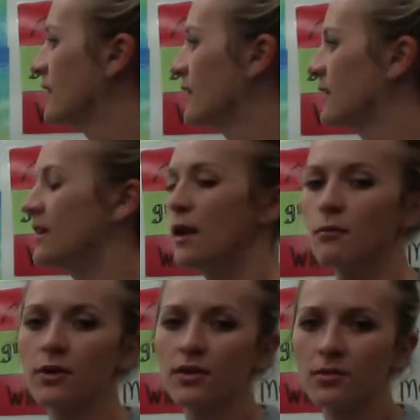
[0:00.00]

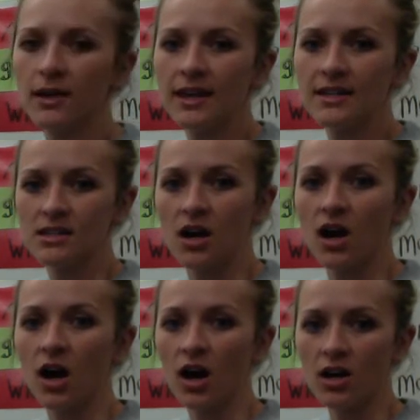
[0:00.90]
Hard had 3
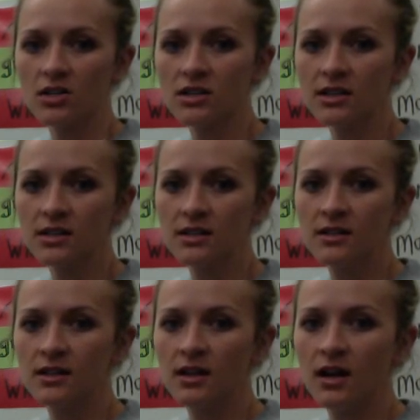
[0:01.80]
sounds,
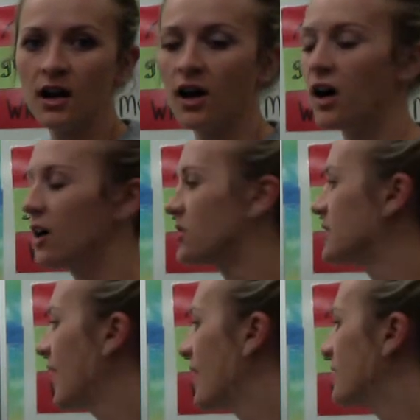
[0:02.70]
and it was
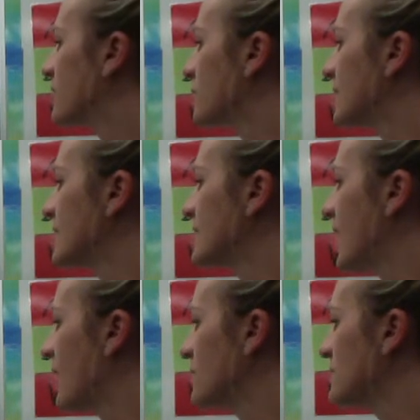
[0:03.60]
saying R like
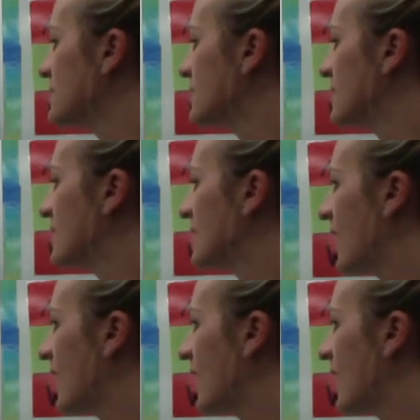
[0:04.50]
barn.